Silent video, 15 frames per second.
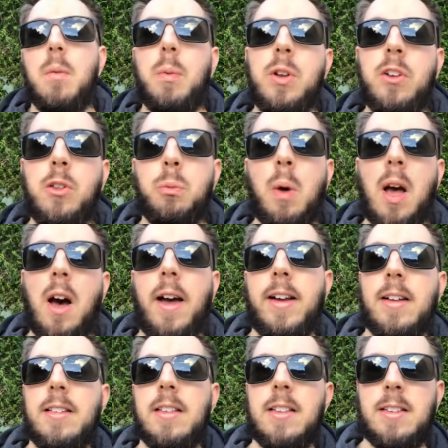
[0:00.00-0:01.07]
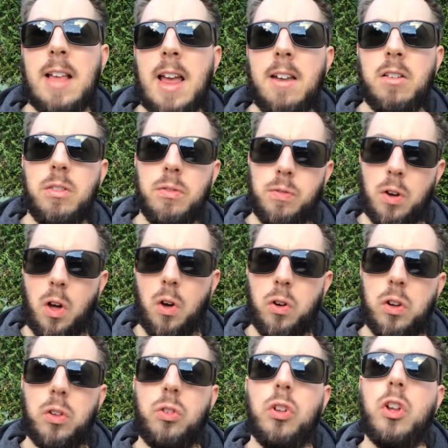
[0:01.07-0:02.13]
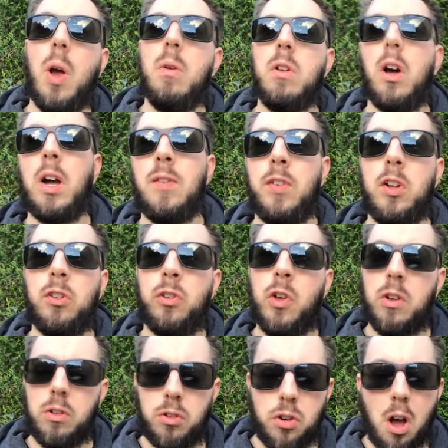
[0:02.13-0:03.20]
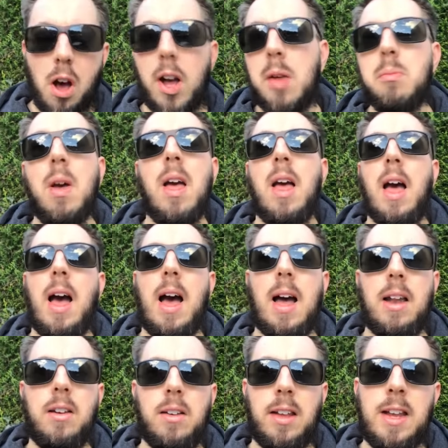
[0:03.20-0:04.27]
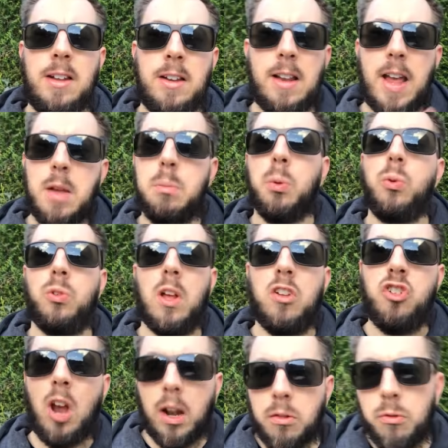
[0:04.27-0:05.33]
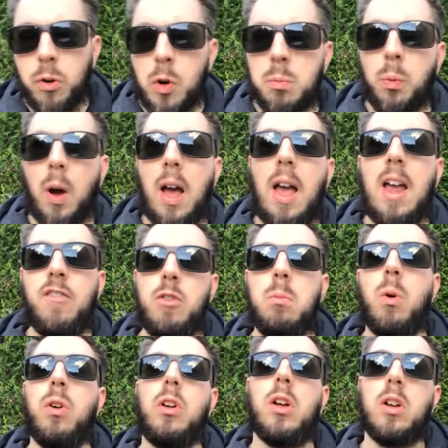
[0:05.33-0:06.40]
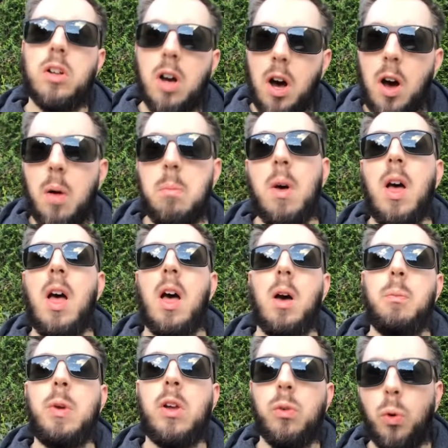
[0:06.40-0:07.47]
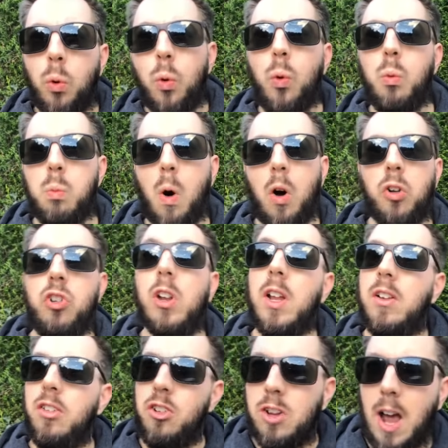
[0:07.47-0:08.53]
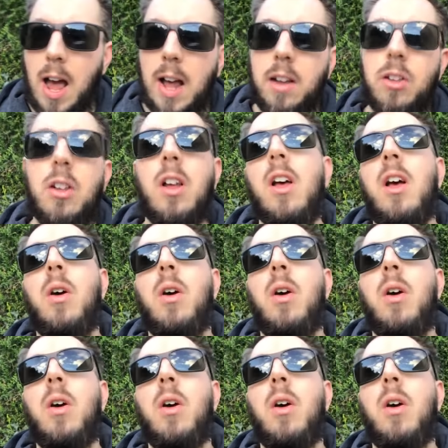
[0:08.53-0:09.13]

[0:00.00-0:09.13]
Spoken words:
which is where I can set the vlog to go live at a certain time, and it enables a chat room where everyone can come and we can all watch and chat